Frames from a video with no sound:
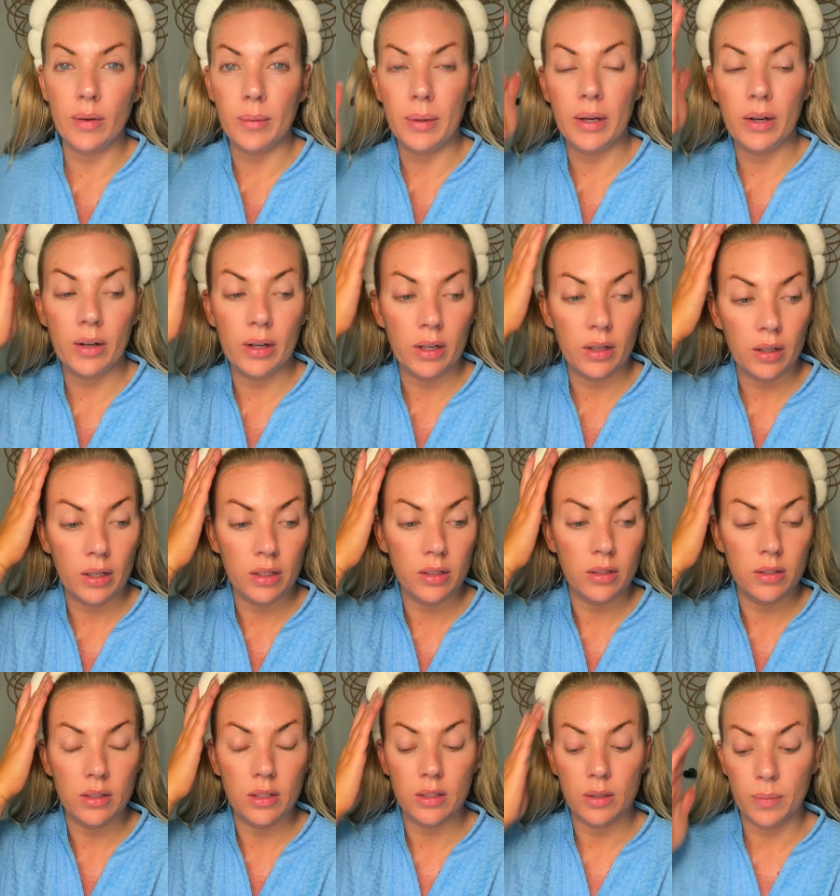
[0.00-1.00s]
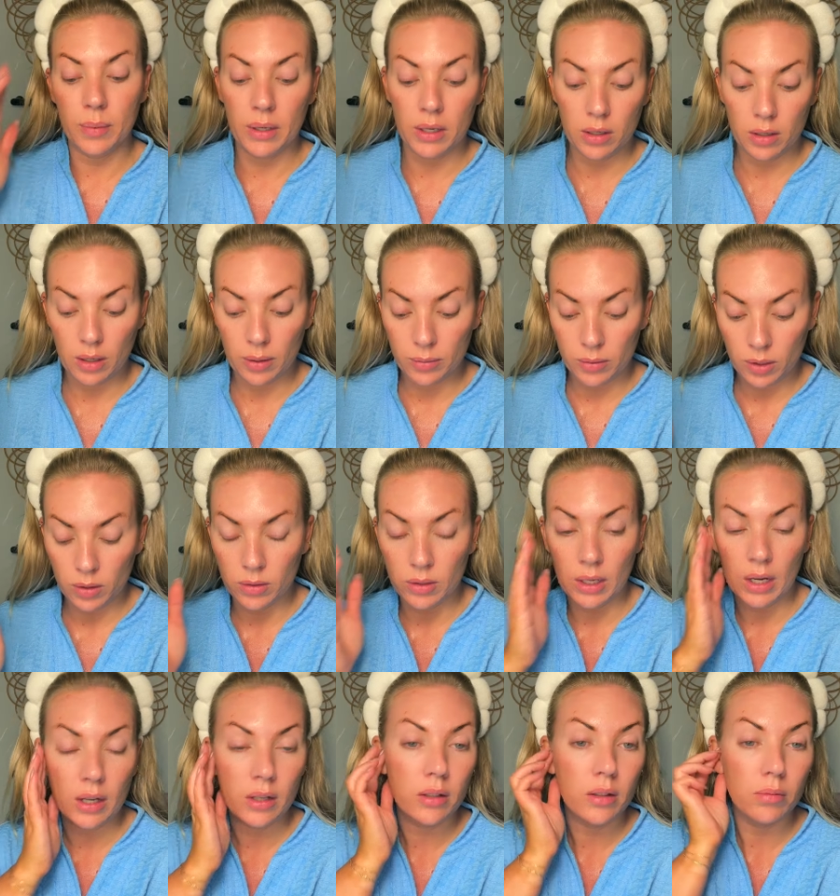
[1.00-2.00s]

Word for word: my earring. It just disappeared. I'm so sad.